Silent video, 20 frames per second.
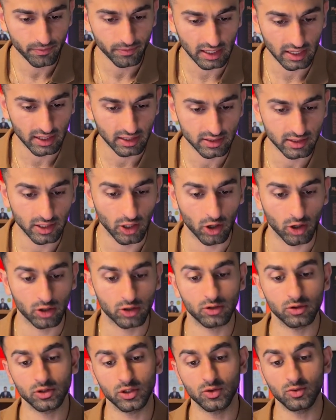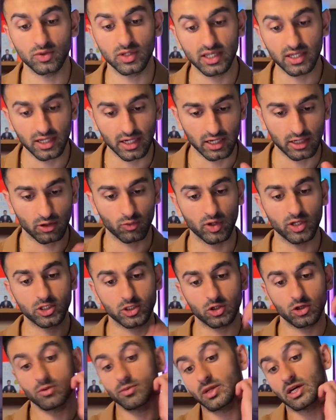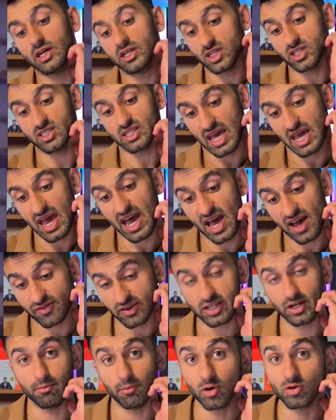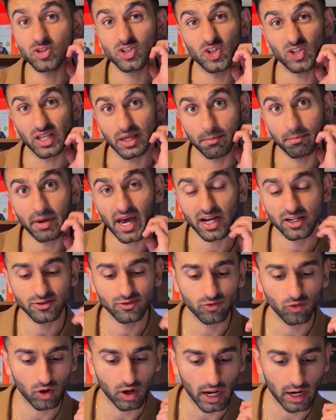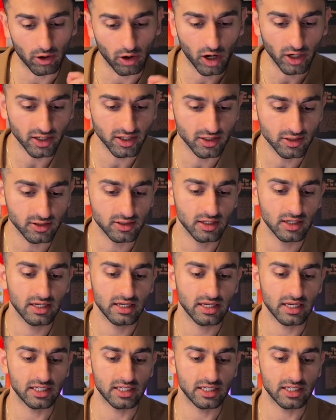Is the article unique and original? Does it have an emotional impact for our audience?